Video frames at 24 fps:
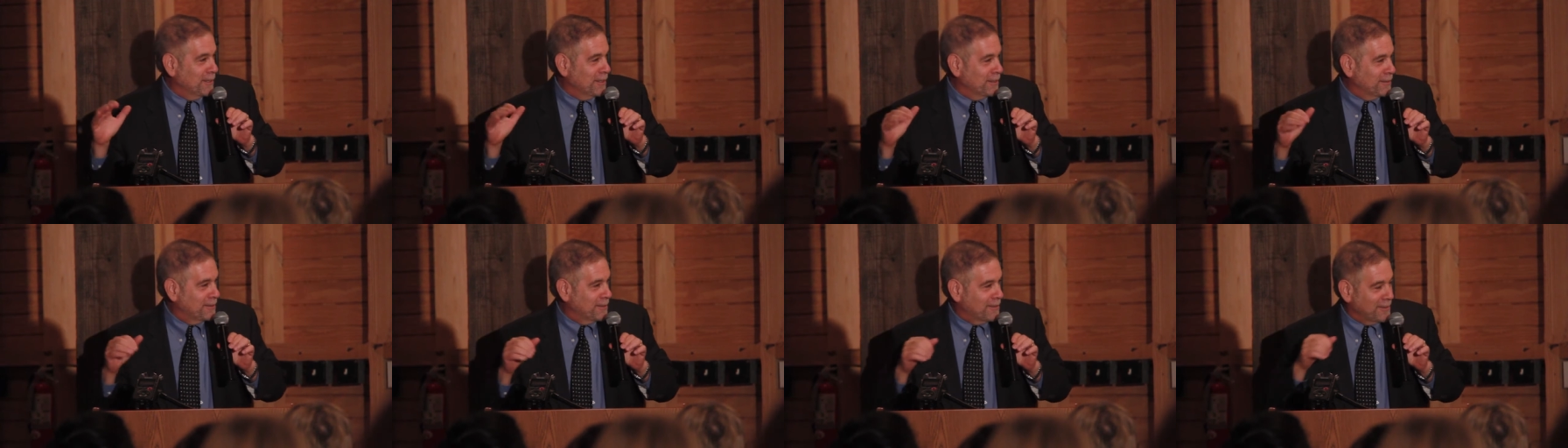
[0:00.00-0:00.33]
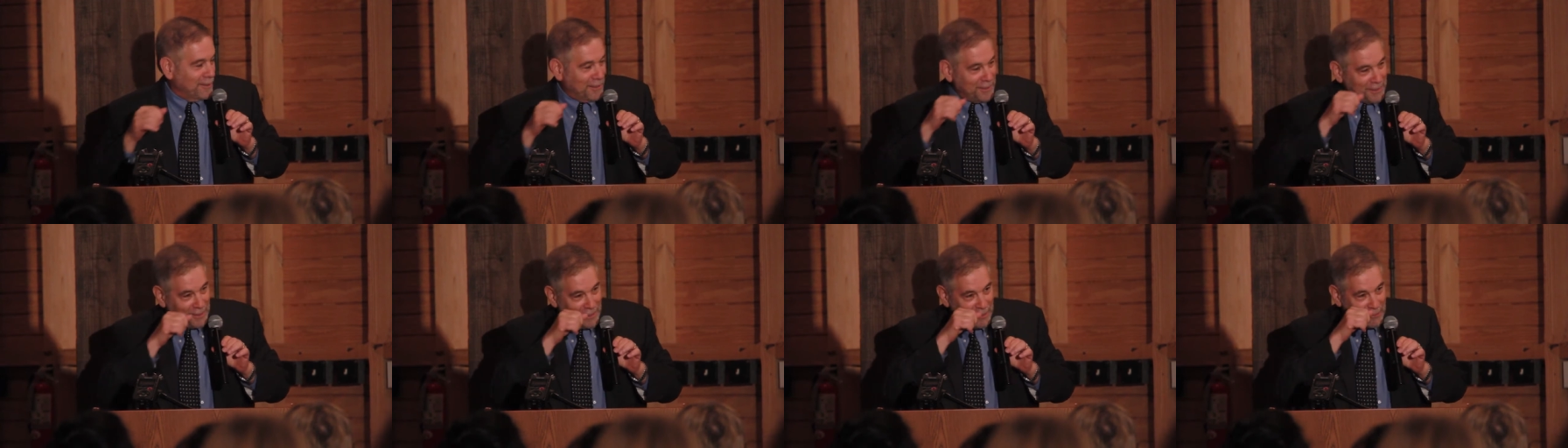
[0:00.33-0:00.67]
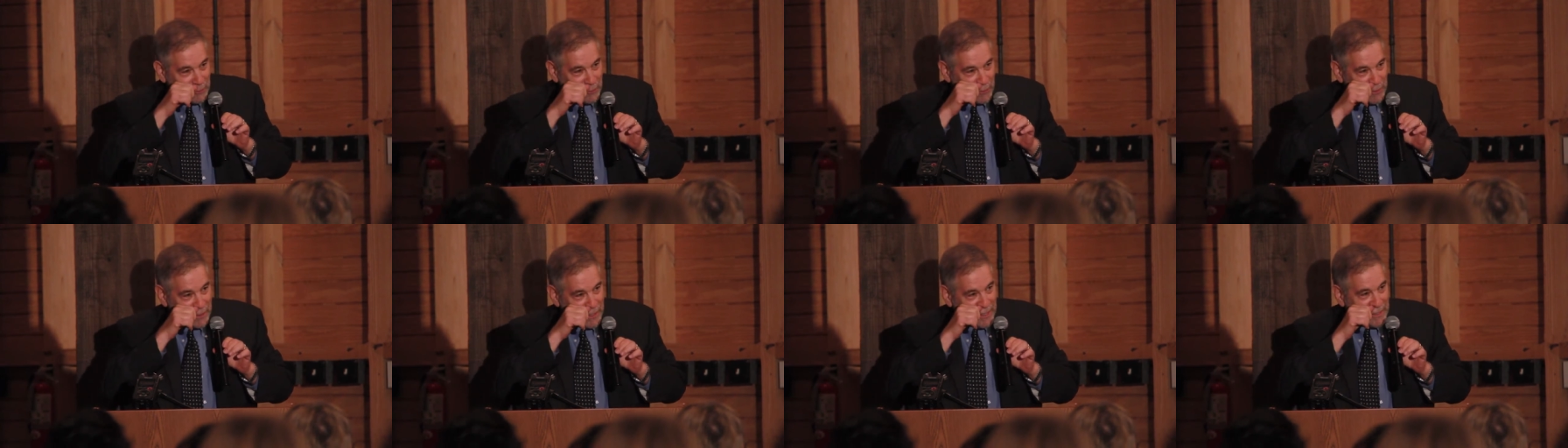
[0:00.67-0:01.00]
that uh,
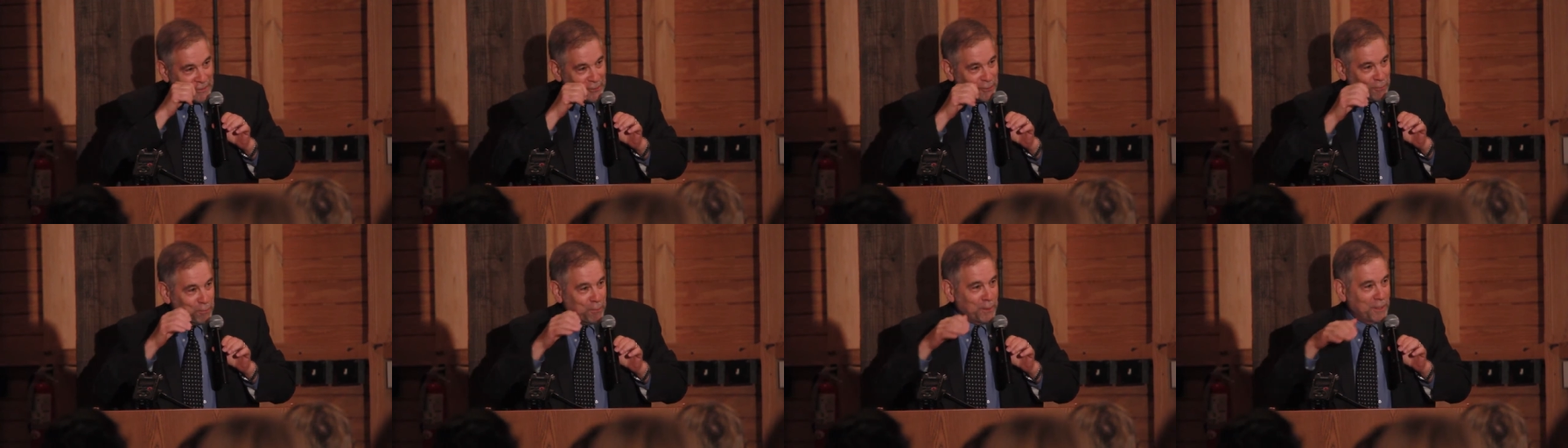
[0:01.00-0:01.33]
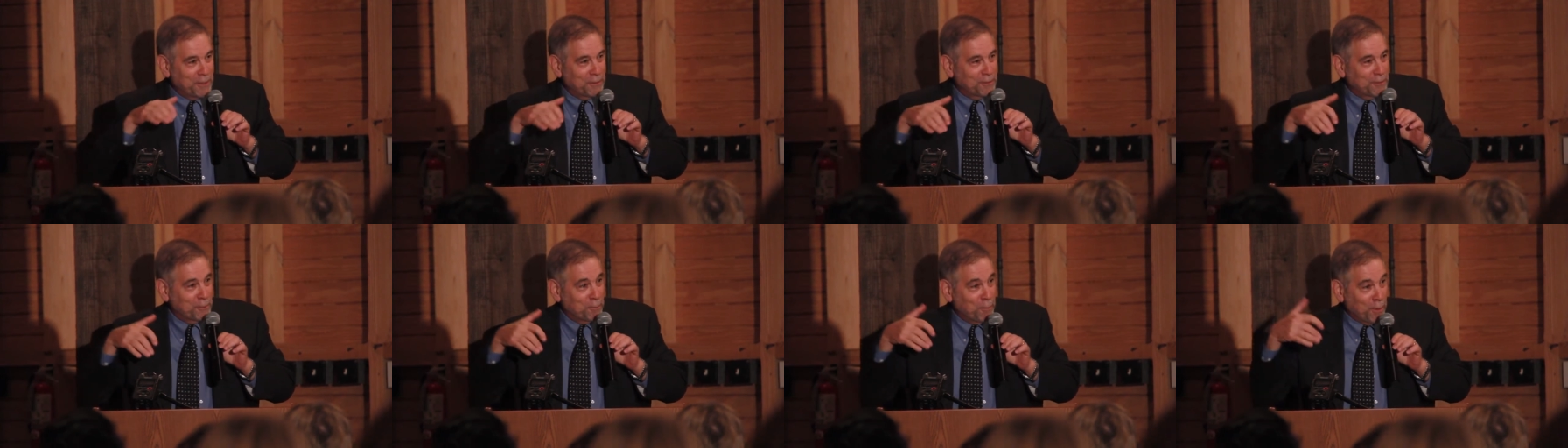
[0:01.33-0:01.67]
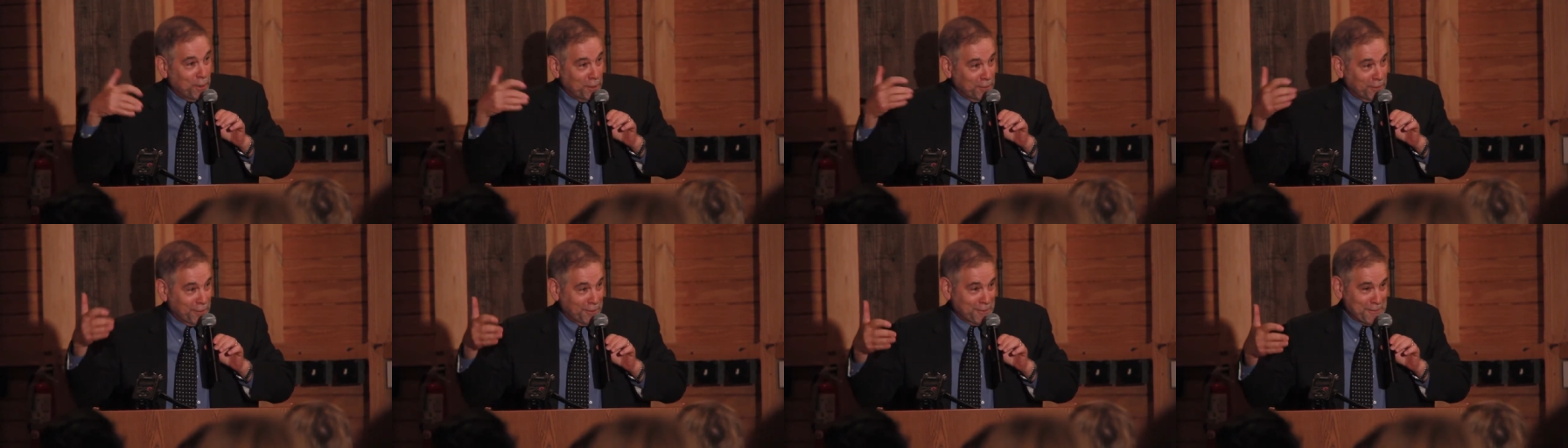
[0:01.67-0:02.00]
yesterday I spent a
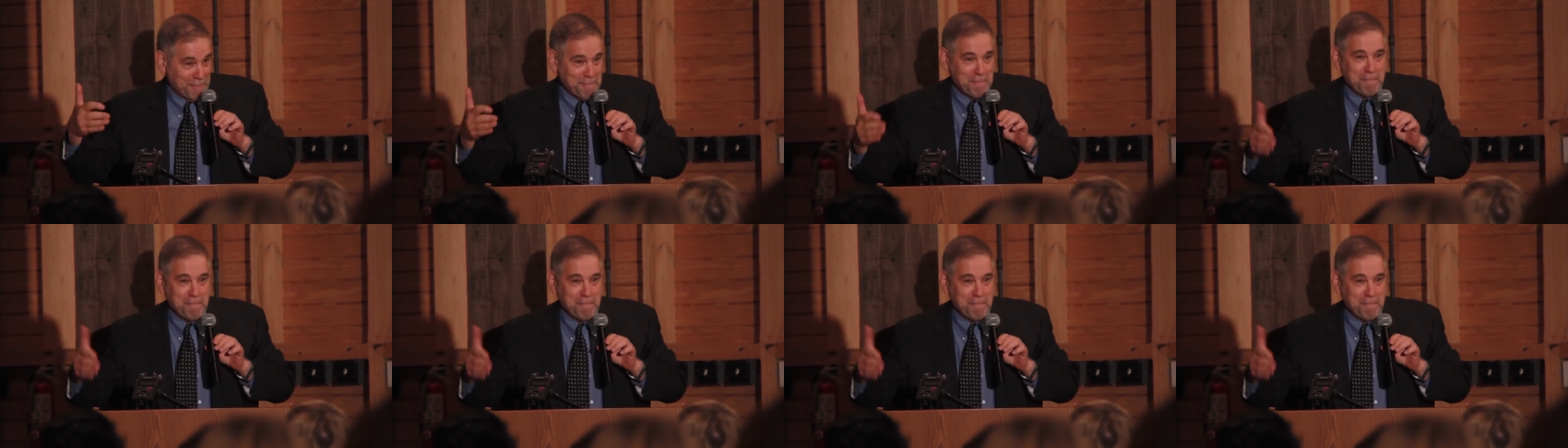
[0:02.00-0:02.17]
month